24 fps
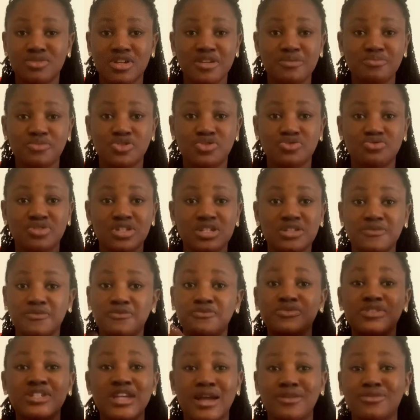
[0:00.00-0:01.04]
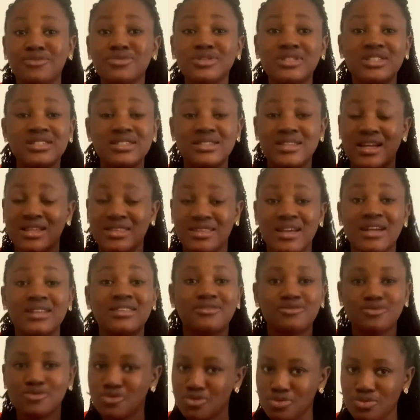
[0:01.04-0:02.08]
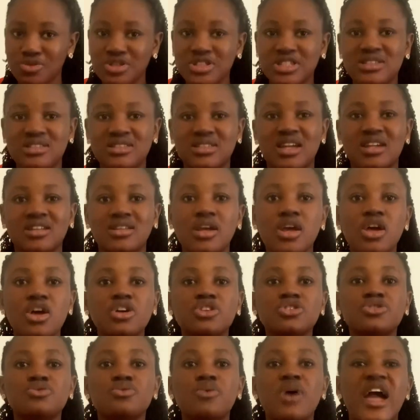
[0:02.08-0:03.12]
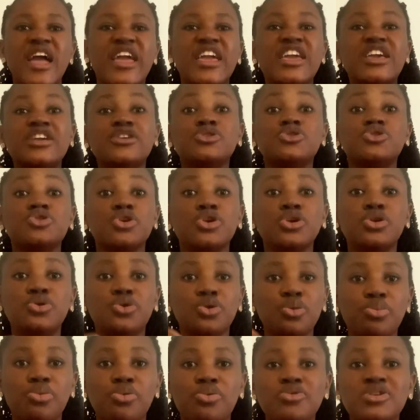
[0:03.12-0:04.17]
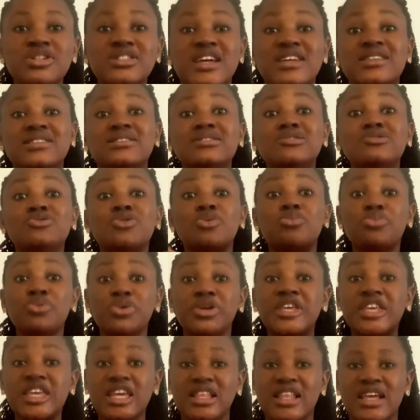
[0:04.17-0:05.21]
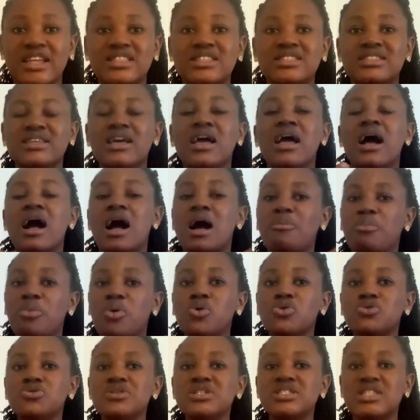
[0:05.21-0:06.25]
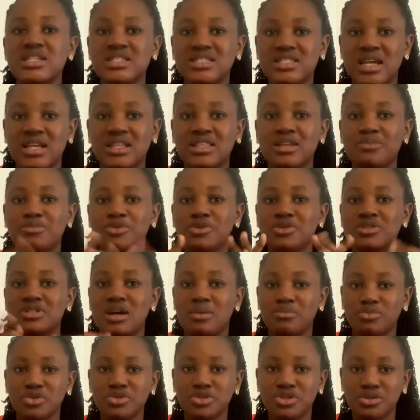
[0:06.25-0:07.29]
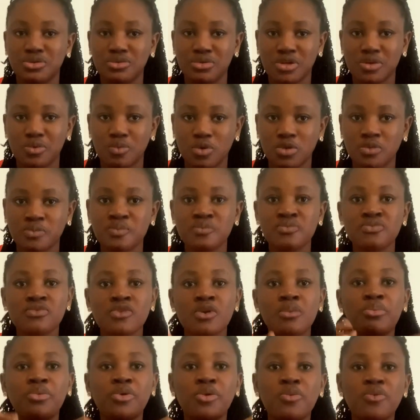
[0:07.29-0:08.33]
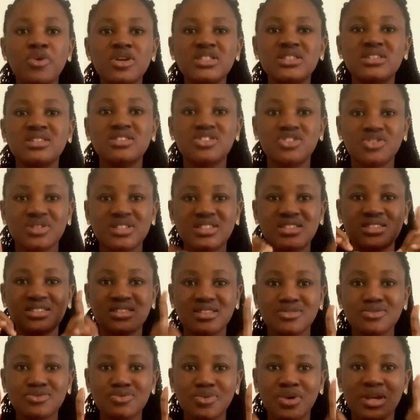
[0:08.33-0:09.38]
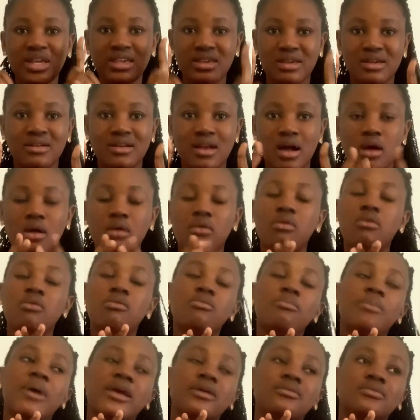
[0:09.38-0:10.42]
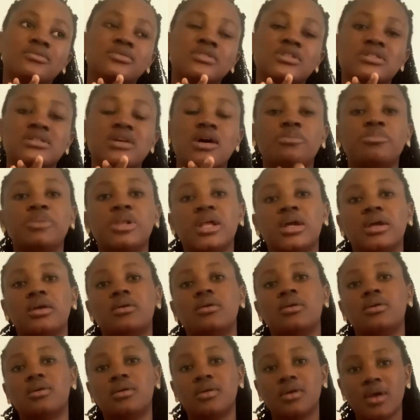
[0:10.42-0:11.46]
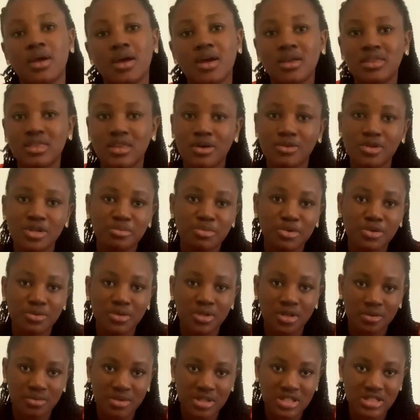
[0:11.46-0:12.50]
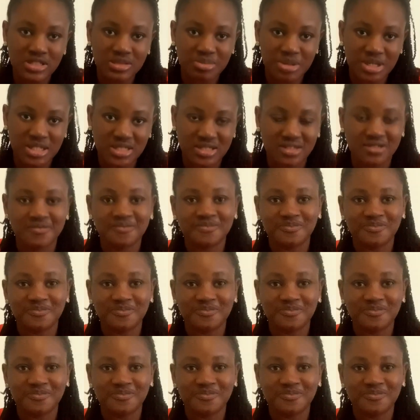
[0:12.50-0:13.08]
stressful, they are not this and that, you understand. So I enjoy double. Once I see double care like this, I'm always excited because I'm not the only one. But once it's just single carer, oh my goodness, I'll be like, hey, now let me go deal with this person.